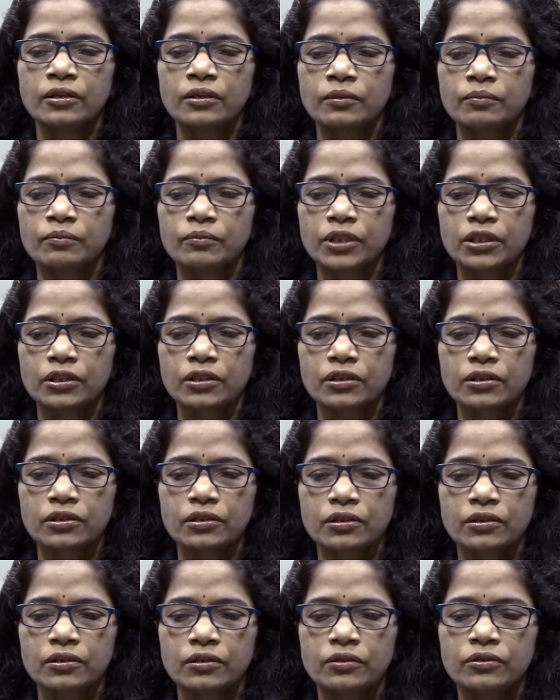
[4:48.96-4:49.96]

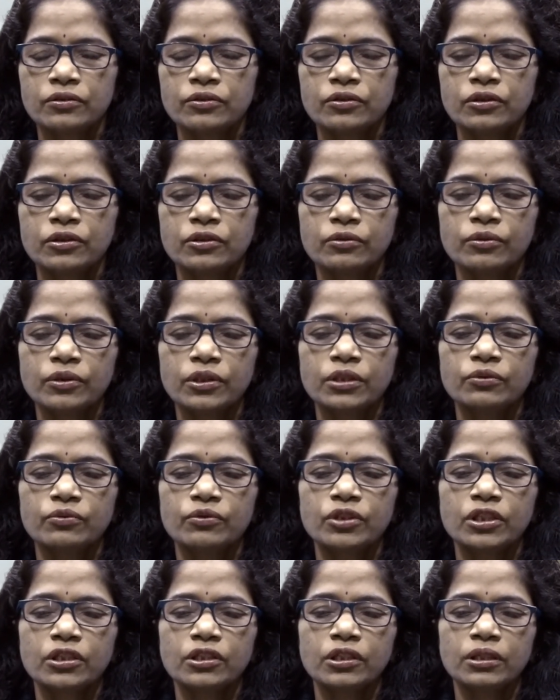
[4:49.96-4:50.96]
because when we
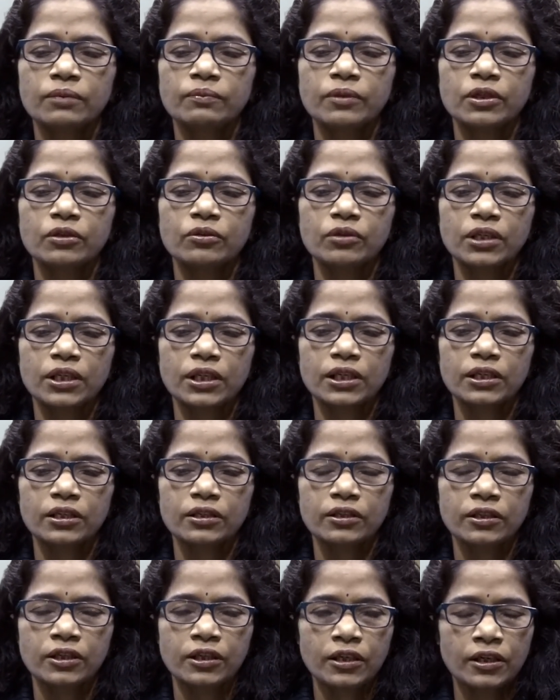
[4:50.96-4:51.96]
talk about
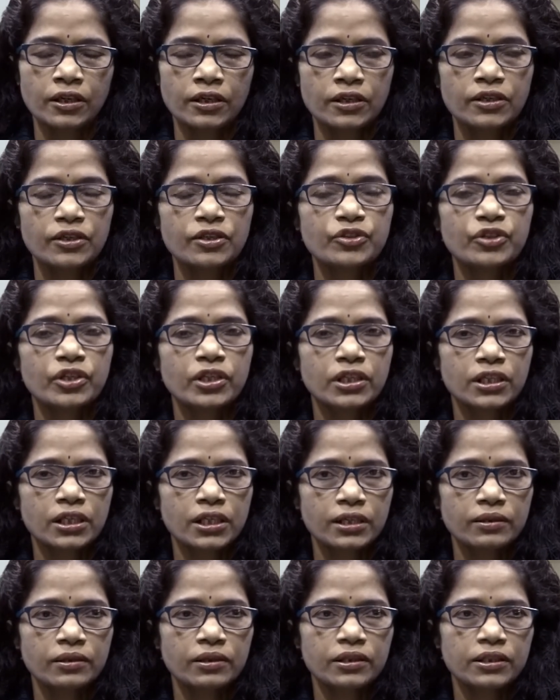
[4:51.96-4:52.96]
health, it's a
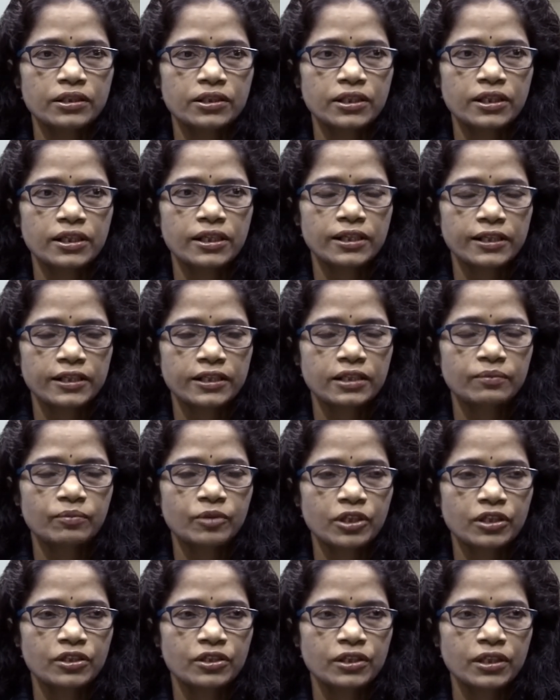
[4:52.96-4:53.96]
relative
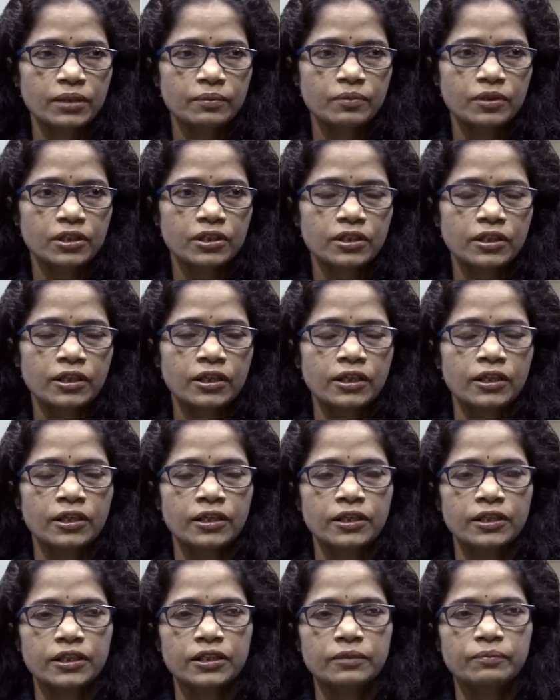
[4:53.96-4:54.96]
concept.
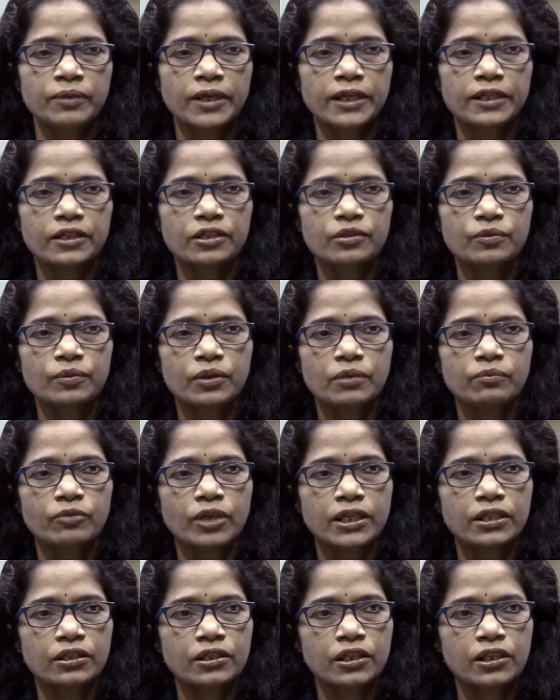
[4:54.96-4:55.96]
It varies from
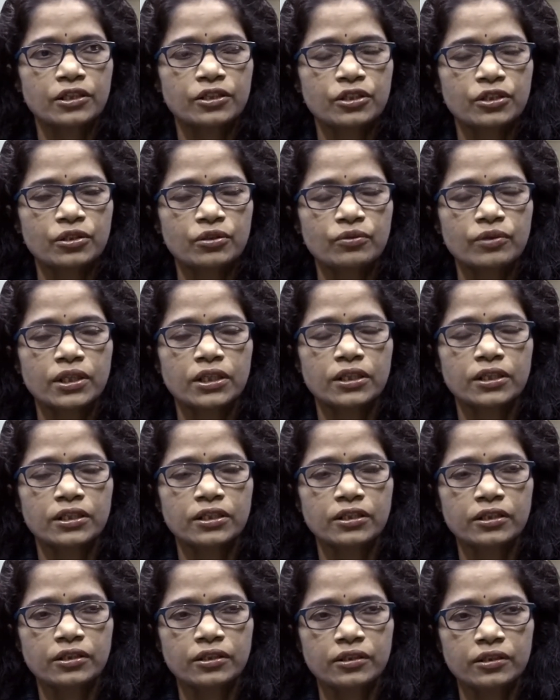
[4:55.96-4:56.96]
one culture to
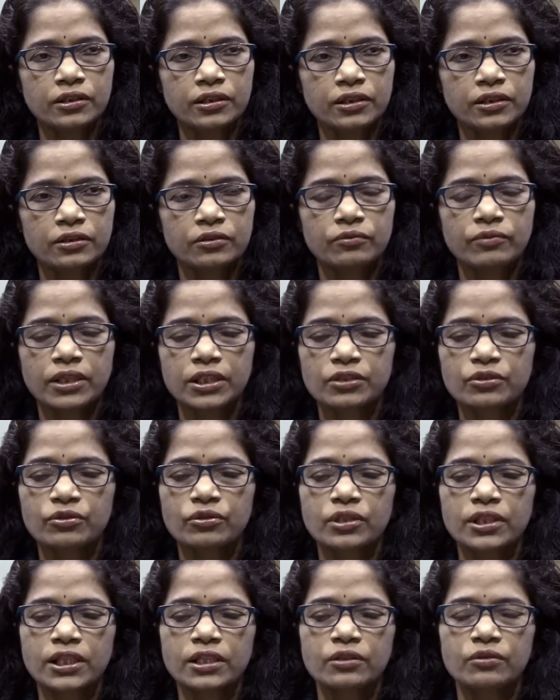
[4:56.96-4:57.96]
another, one
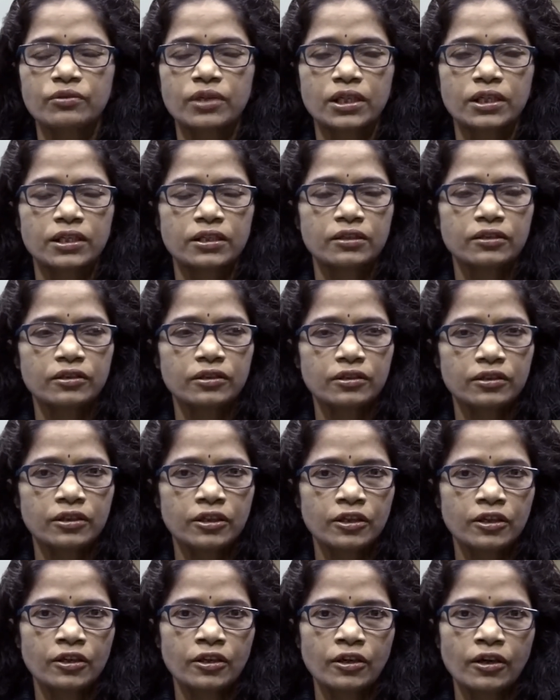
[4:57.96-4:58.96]
society to another,
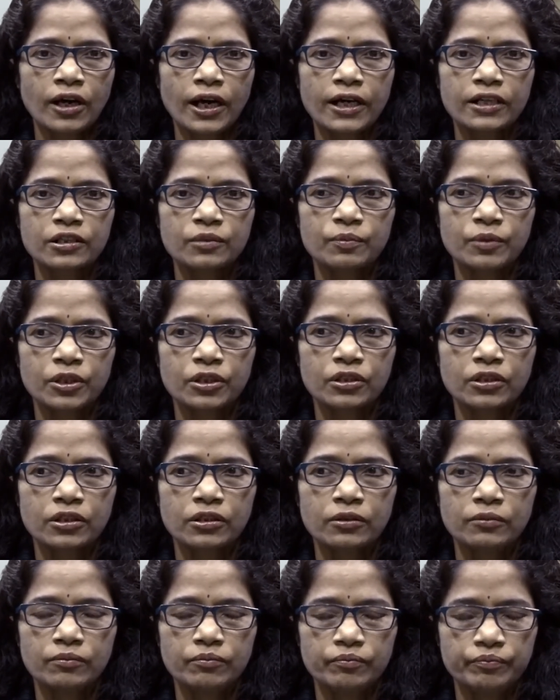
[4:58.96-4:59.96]
as per
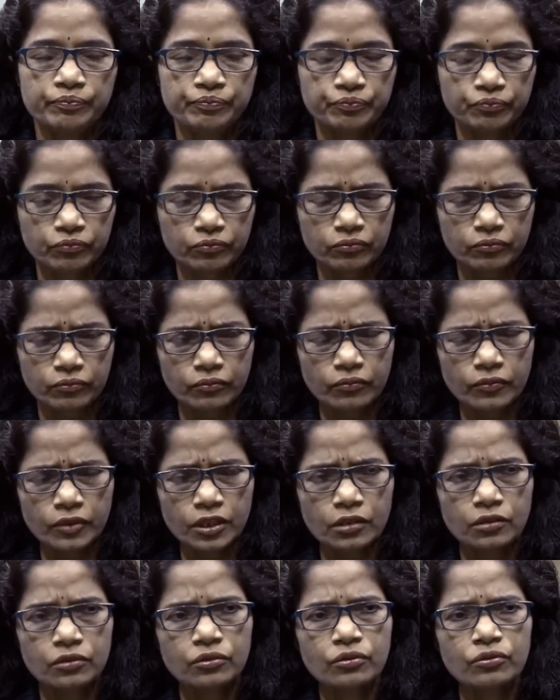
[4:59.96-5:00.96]
the
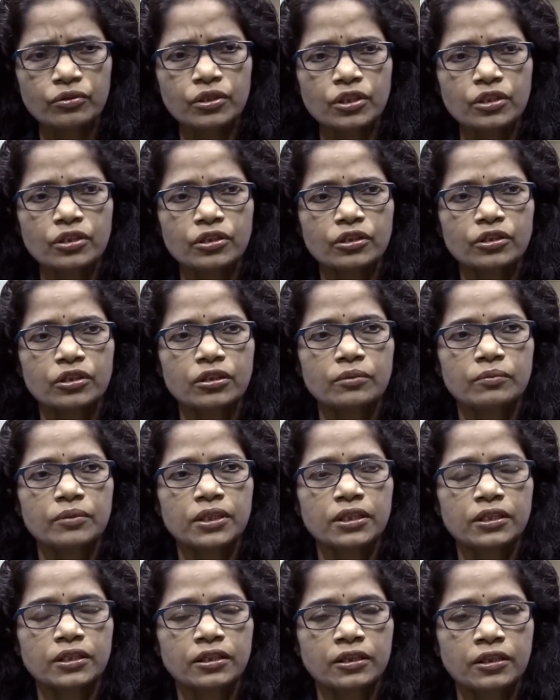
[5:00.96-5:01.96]
socio-economic